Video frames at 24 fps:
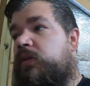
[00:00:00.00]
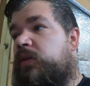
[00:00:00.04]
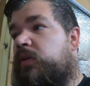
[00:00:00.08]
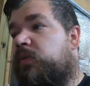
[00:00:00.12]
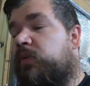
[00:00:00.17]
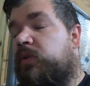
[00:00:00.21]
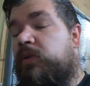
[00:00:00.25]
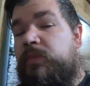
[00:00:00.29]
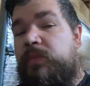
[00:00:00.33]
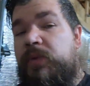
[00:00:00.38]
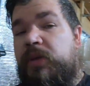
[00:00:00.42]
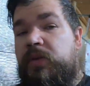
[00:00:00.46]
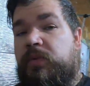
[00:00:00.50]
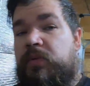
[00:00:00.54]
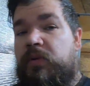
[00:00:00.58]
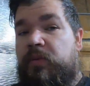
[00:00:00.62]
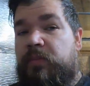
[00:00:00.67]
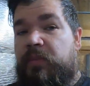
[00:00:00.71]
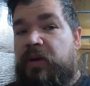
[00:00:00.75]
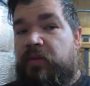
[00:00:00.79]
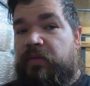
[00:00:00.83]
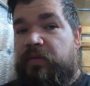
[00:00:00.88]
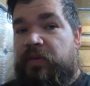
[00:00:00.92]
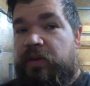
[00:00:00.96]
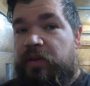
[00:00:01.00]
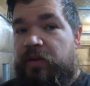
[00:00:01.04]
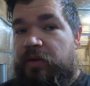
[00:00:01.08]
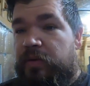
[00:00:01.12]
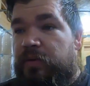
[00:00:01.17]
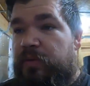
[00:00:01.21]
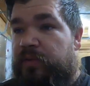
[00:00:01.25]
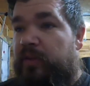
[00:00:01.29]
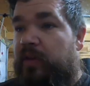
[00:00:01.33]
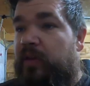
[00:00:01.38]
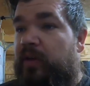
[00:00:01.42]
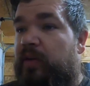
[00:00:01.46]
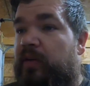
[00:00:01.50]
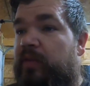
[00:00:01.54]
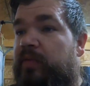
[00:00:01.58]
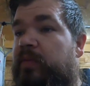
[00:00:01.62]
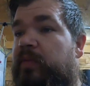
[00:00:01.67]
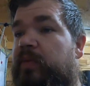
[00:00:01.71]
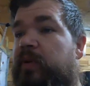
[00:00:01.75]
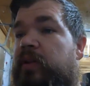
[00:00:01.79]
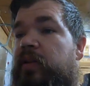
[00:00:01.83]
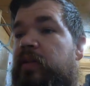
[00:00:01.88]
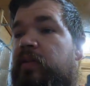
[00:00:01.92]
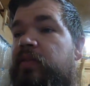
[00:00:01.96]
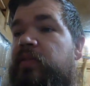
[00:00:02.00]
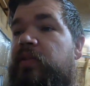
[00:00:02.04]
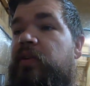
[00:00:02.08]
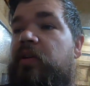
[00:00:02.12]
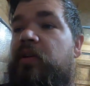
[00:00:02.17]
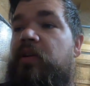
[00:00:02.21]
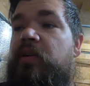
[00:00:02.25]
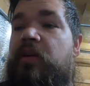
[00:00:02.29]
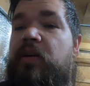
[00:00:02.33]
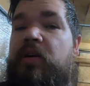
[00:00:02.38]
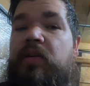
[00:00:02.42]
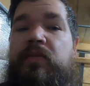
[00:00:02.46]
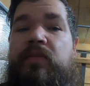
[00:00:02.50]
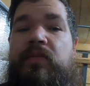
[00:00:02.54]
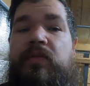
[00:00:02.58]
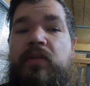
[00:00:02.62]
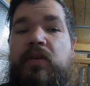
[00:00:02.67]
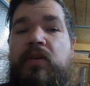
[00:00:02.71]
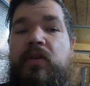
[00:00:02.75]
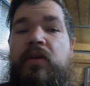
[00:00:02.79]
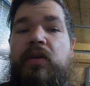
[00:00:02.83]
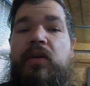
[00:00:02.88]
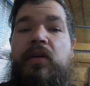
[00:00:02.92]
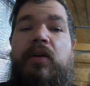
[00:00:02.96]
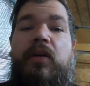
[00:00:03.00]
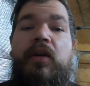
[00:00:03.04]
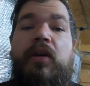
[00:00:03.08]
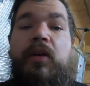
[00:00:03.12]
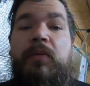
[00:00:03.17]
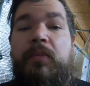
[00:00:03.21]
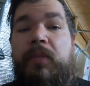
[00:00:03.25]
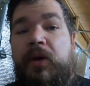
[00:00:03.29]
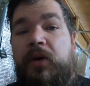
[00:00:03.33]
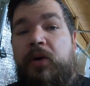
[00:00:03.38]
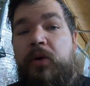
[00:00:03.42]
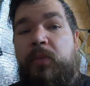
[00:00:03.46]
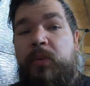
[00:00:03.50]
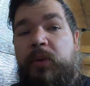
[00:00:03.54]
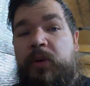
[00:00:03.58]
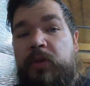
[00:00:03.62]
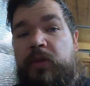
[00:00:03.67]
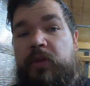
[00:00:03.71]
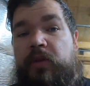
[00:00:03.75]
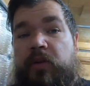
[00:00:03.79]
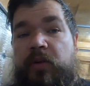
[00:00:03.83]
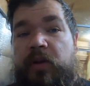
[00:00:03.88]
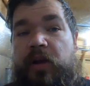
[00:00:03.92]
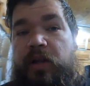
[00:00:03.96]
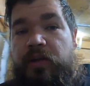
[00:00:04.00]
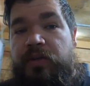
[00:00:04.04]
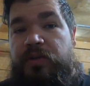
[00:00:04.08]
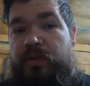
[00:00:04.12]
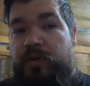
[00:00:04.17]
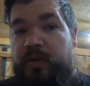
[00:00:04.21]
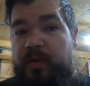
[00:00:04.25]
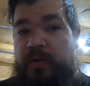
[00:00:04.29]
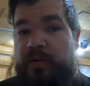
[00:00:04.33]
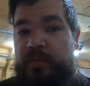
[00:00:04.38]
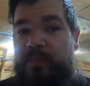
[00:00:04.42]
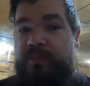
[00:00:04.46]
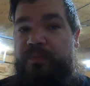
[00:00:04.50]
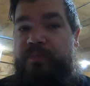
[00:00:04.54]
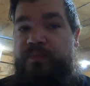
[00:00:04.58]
it wouldn't be one of my videos if we didn't start off by opening the garage door.